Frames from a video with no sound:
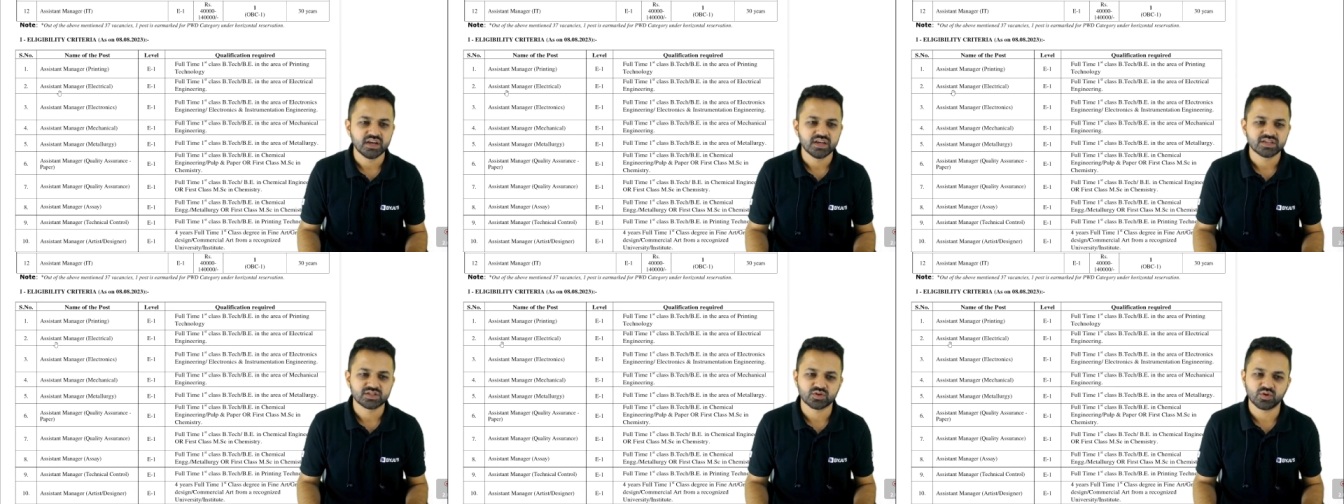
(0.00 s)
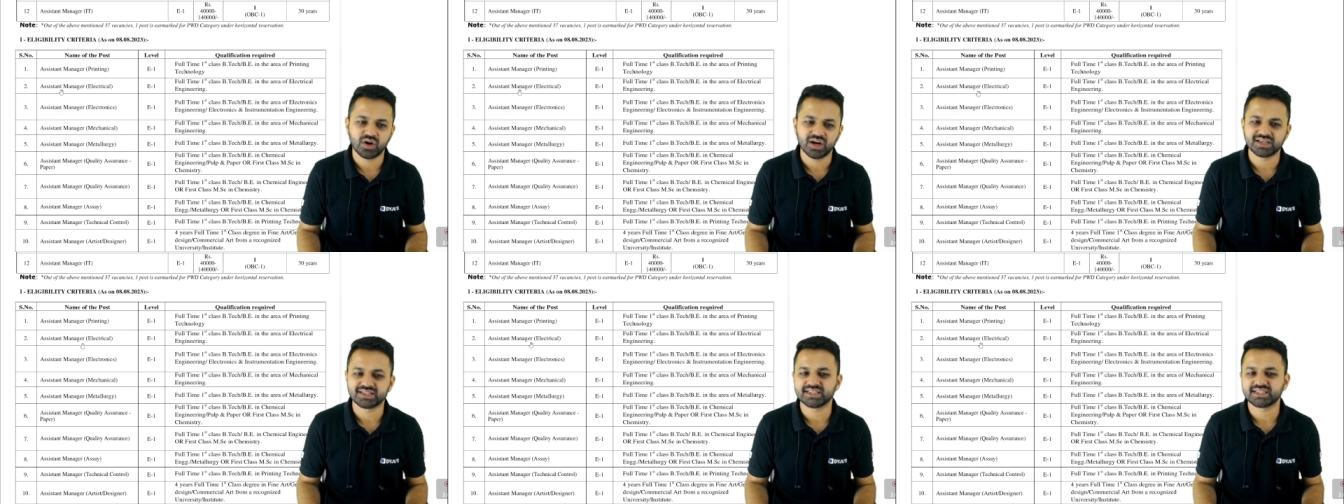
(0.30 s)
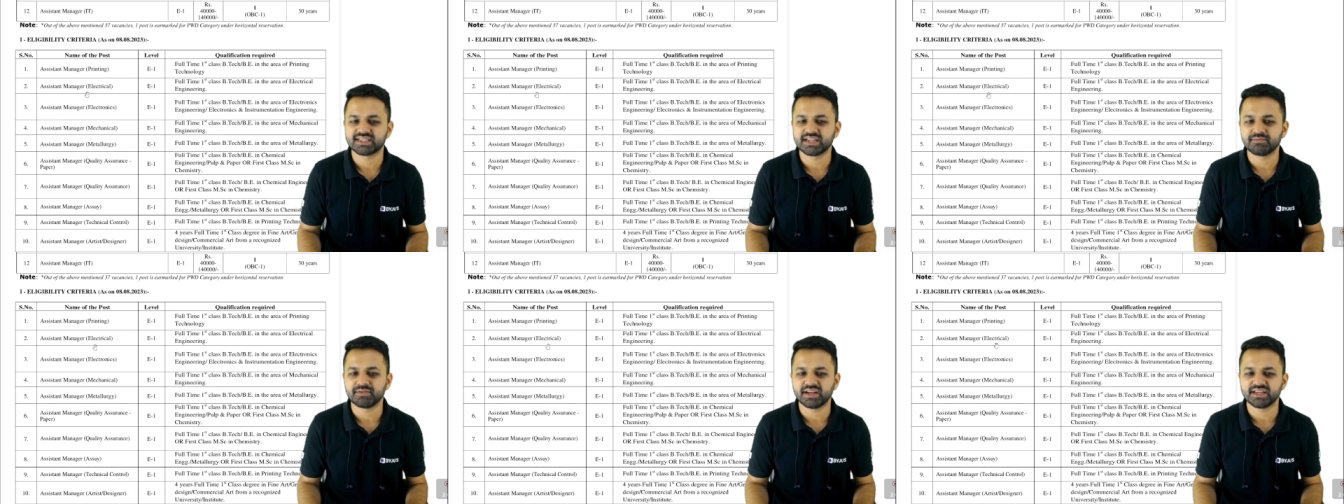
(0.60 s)
so
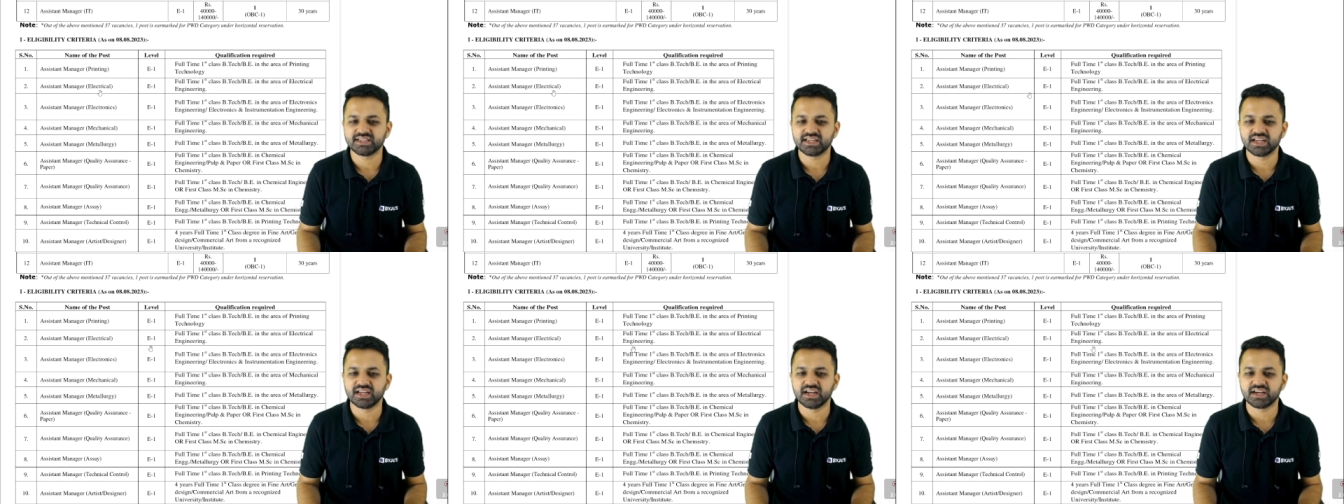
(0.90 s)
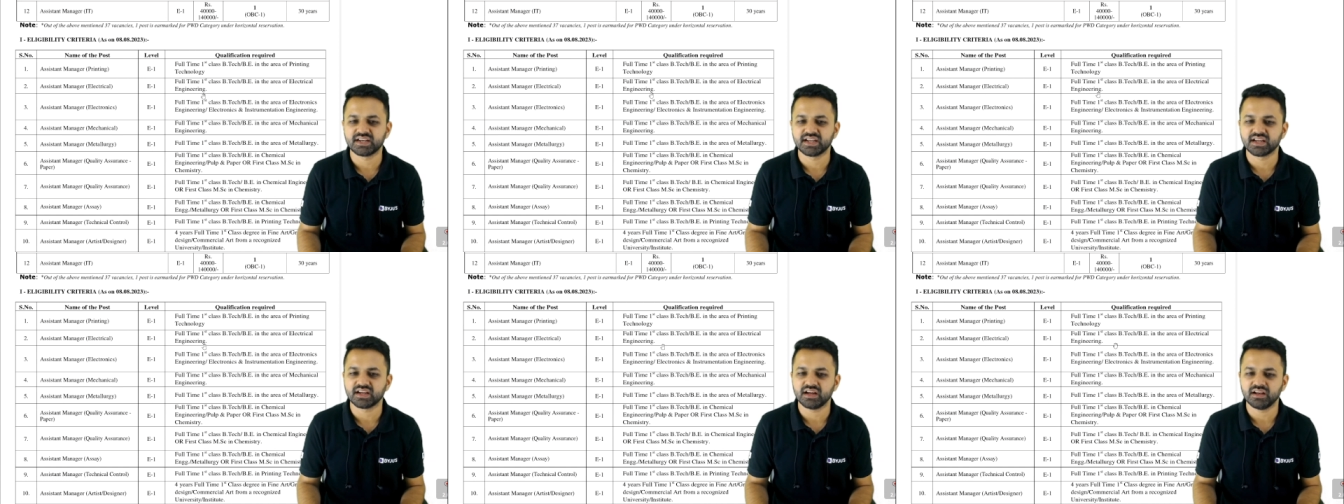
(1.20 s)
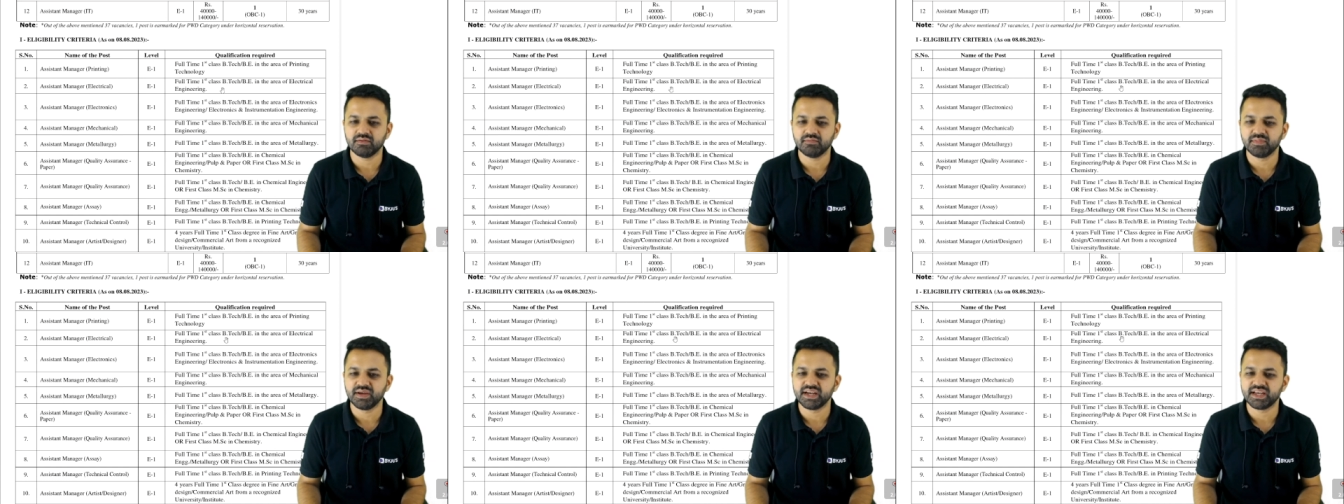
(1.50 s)
assistant manager electrical
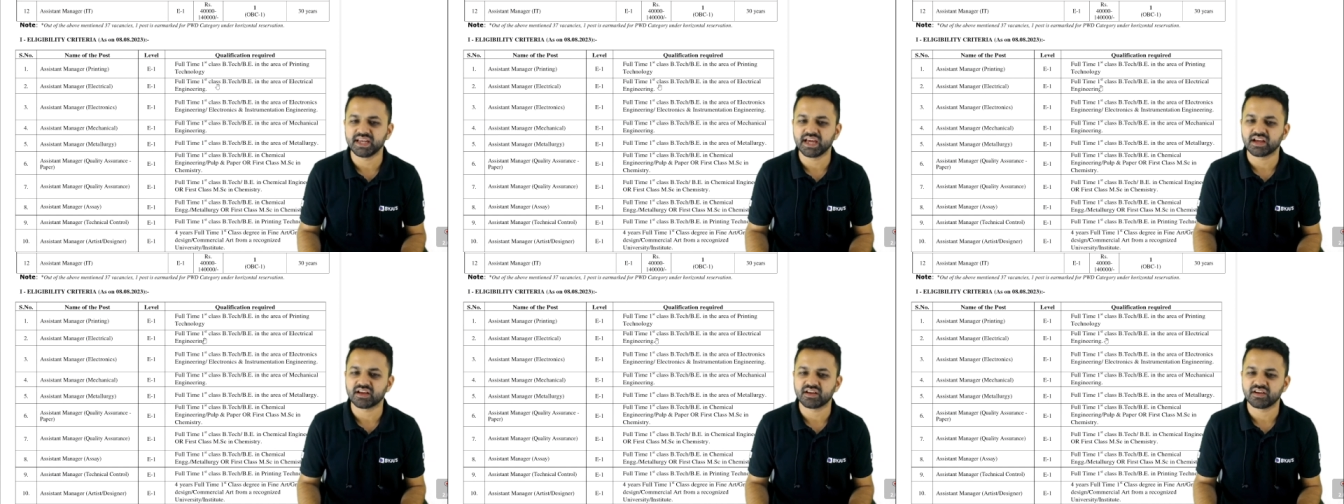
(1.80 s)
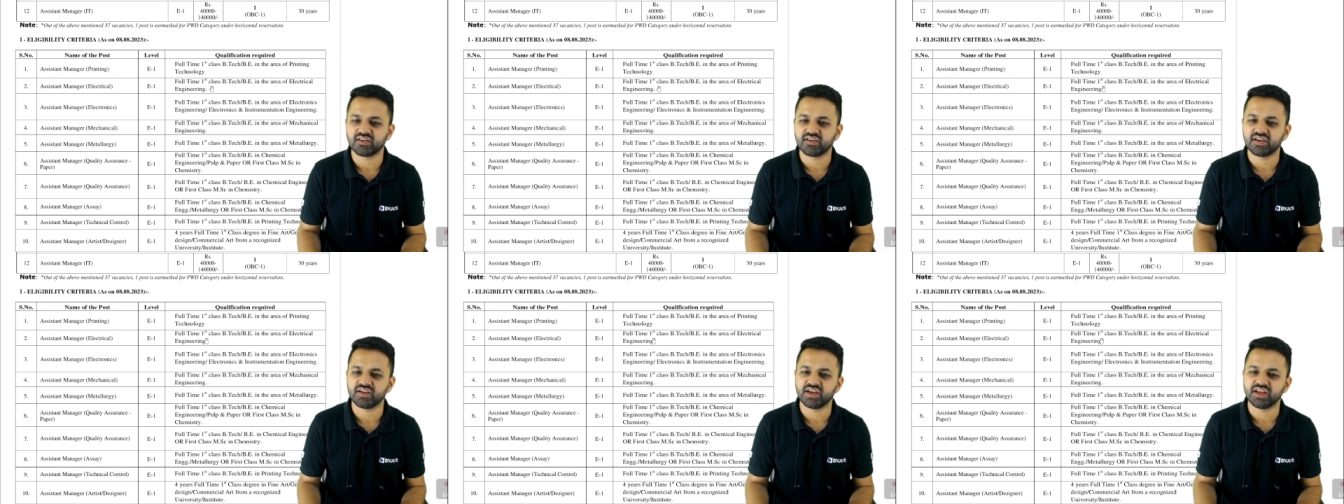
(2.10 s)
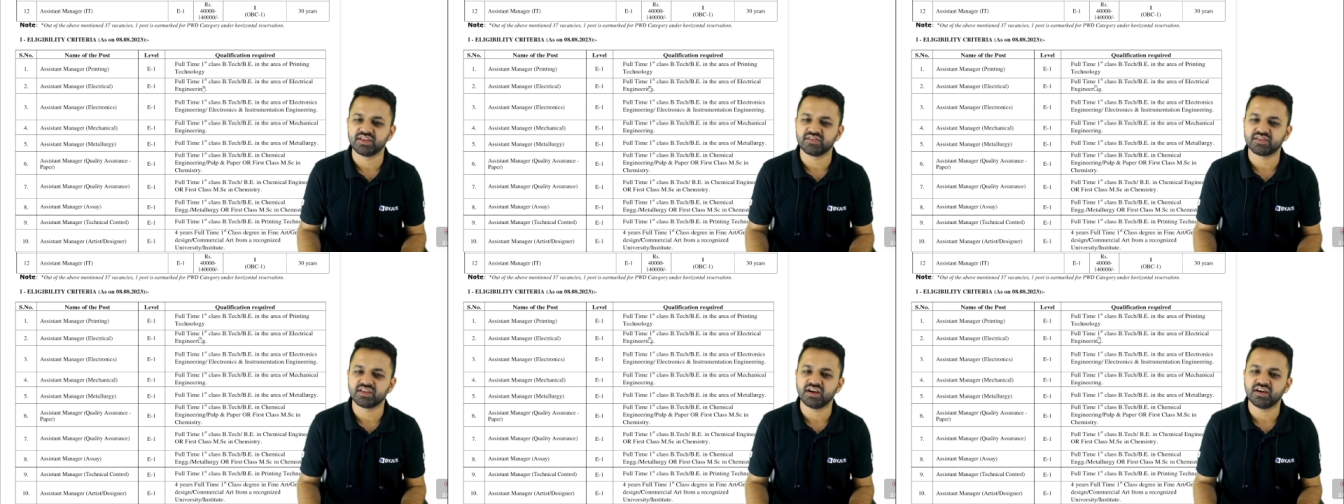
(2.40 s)
BTech
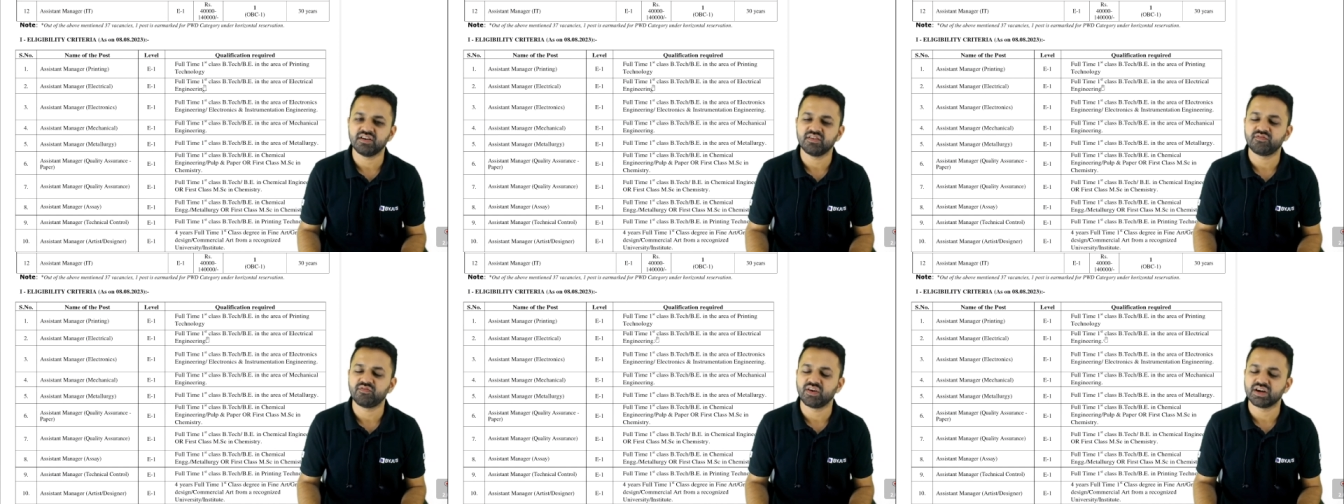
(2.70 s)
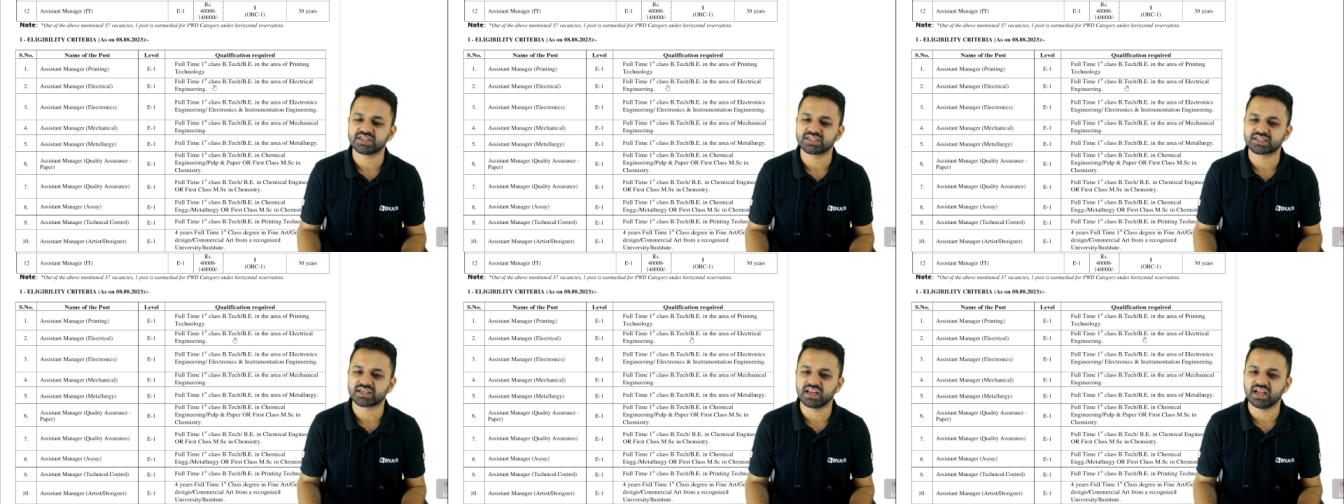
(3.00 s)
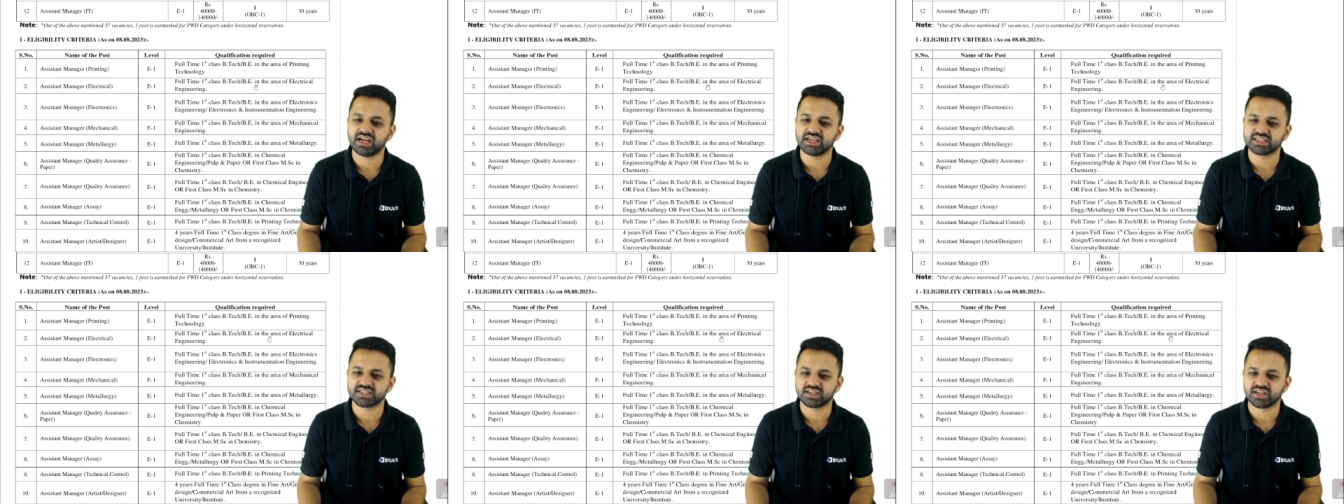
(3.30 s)
in the first
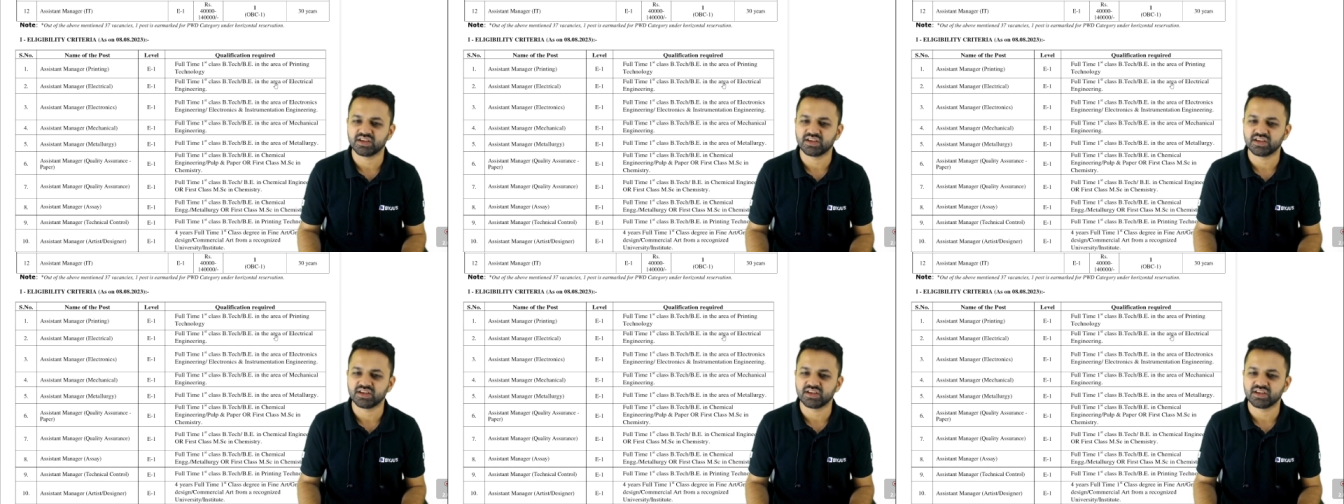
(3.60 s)
class